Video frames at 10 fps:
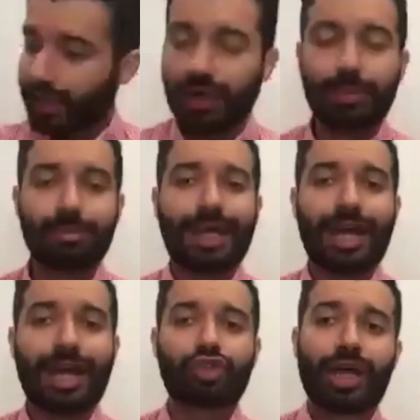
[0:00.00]

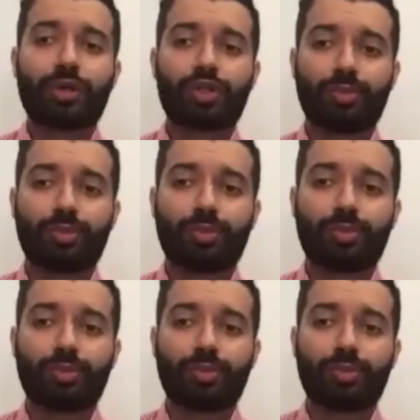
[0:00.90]
Natural language
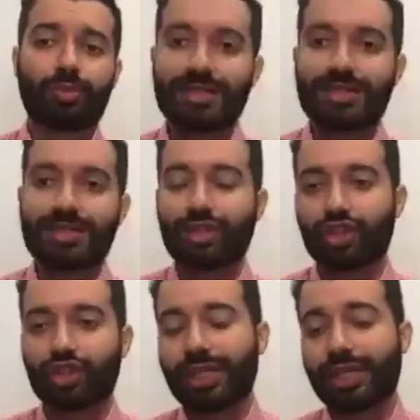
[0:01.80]
processing is
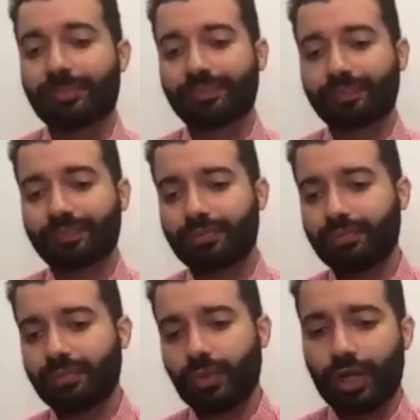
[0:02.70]
essentially,
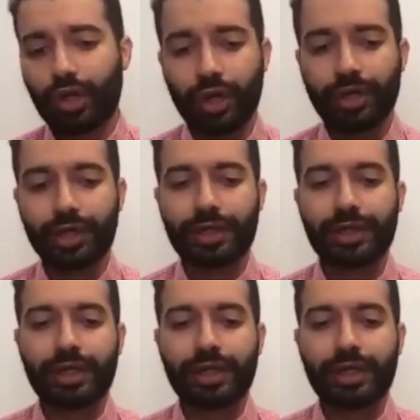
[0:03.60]
we call it